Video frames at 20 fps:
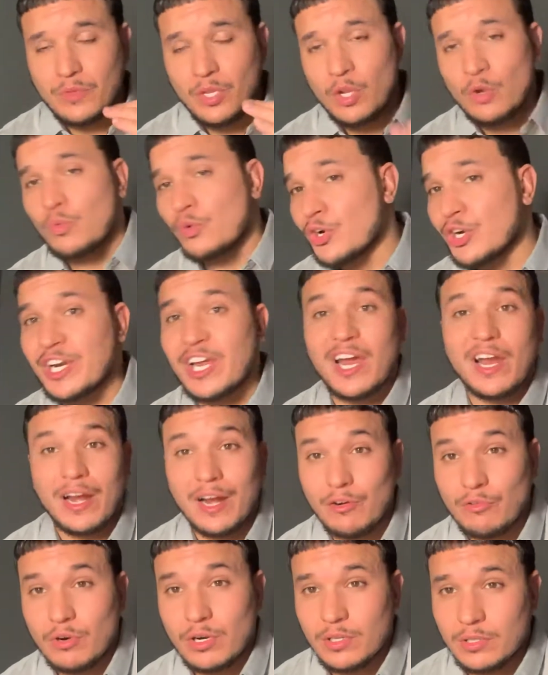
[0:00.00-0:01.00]
we're in an
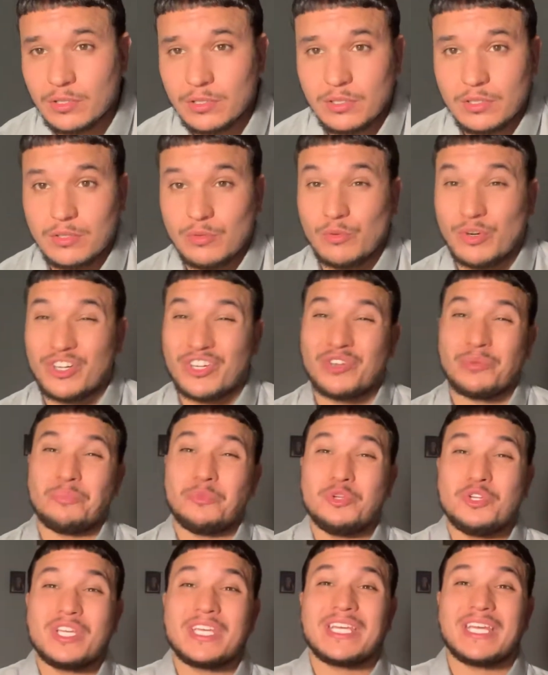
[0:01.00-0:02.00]
era where
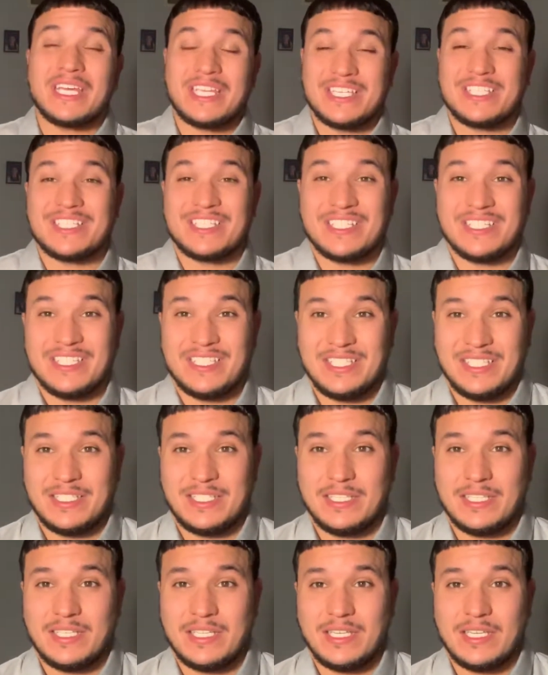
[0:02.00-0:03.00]
communication
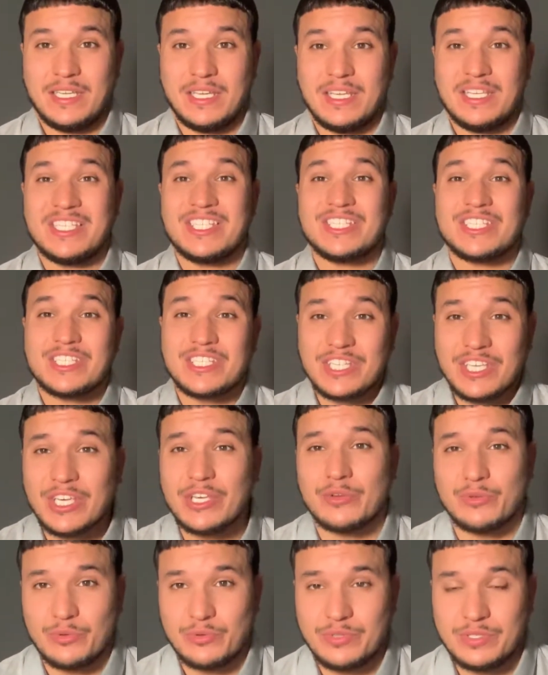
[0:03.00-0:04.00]

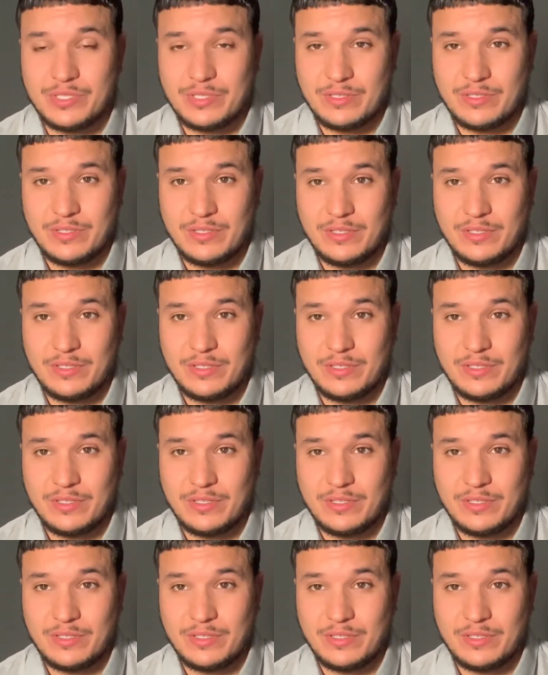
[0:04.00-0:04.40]
skills